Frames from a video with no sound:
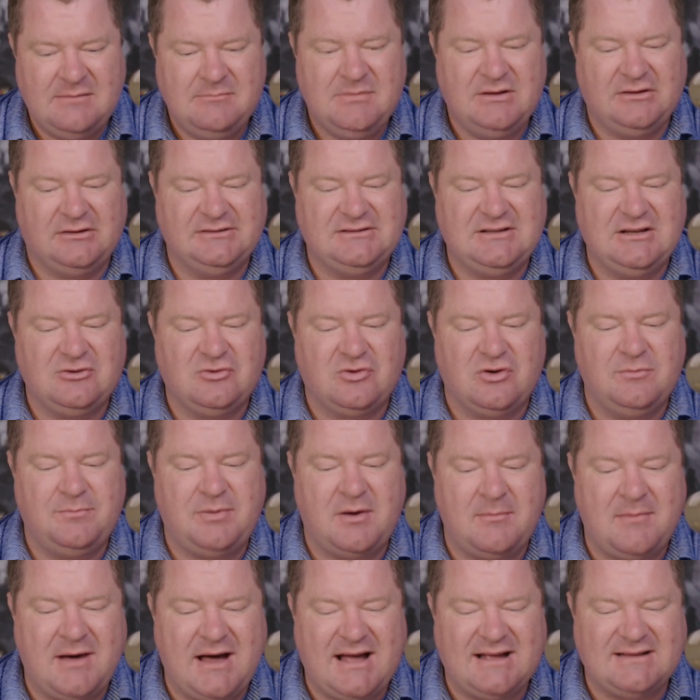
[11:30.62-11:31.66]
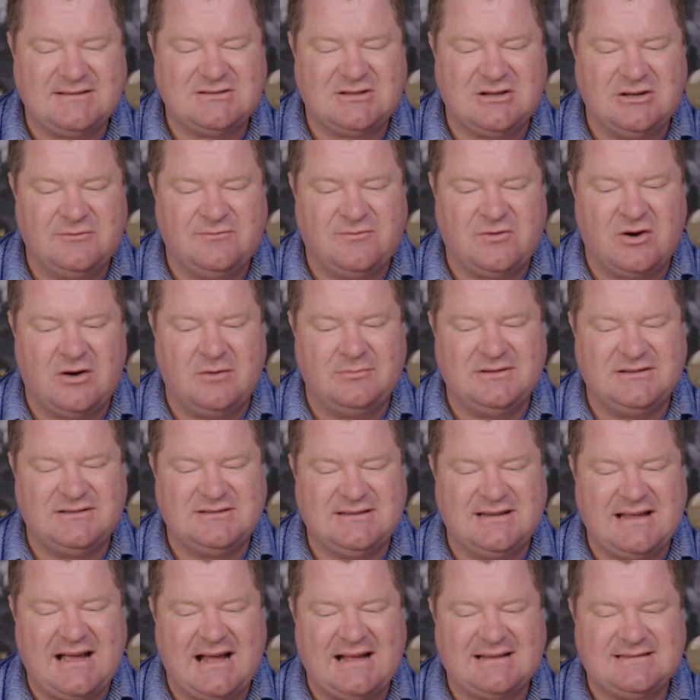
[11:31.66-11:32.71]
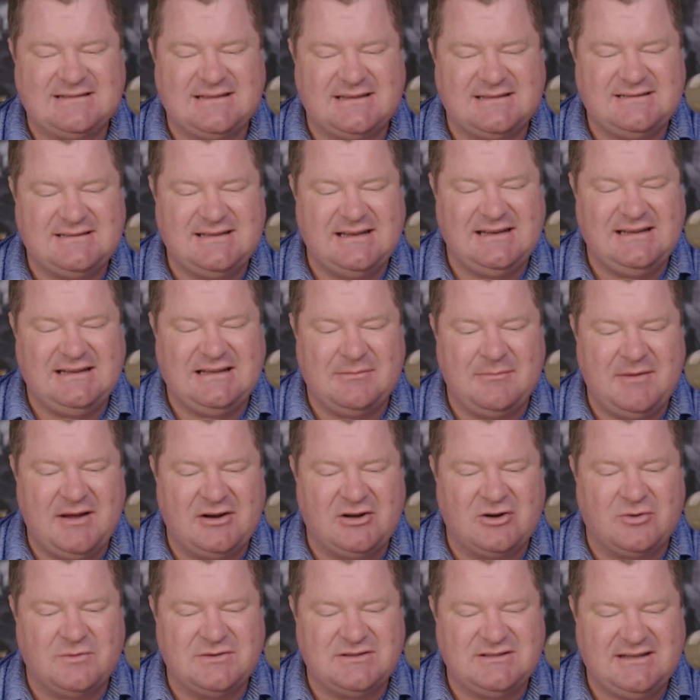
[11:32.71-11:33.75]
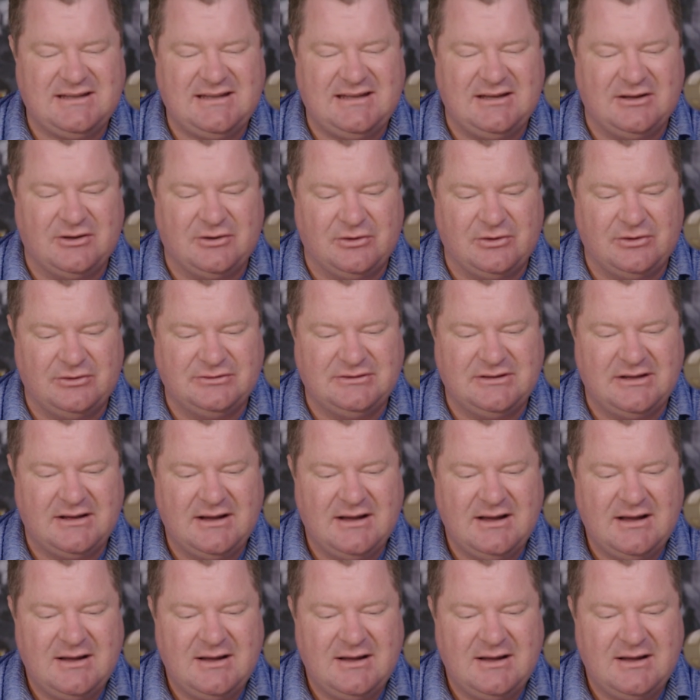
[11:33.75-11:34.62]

Militant group Hamas confirmed its Gaza City commander was killed.